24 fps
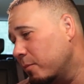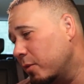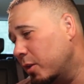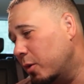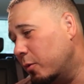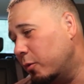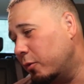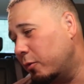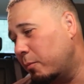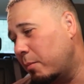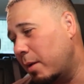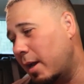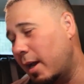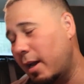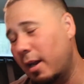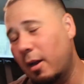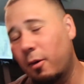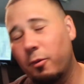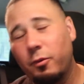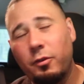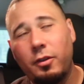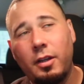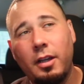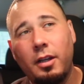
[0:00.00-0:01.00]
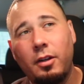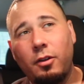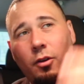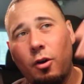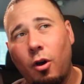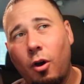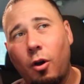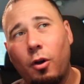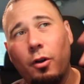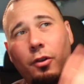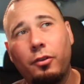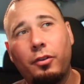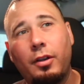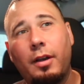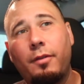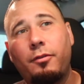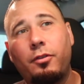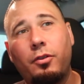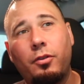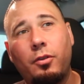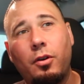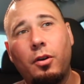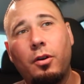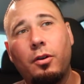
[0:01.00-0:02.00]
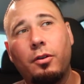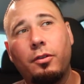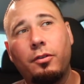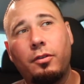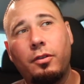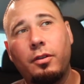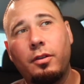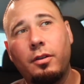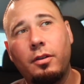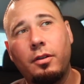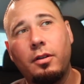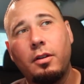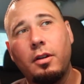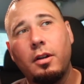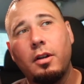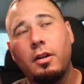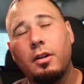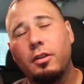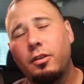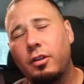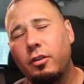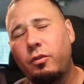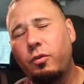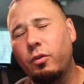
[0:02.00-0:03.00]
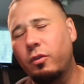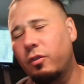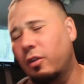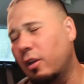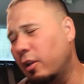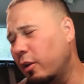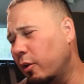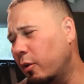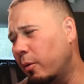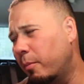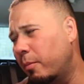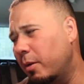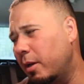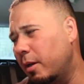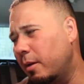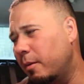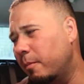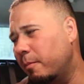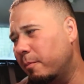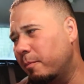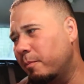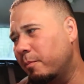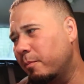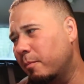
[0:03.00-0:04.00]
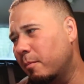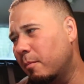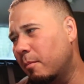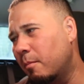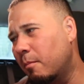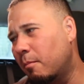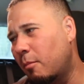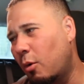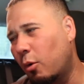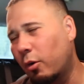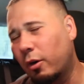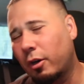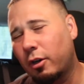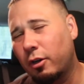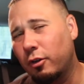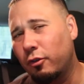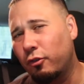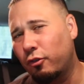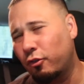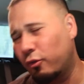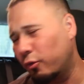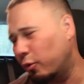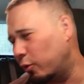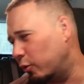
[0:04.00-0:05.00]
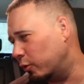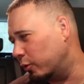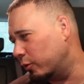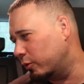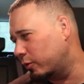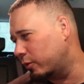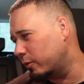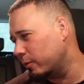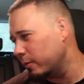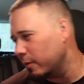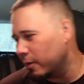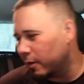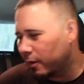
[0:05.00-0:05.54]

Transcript: It was bad. I was getting calls after calls, and this was a little bit more controlled.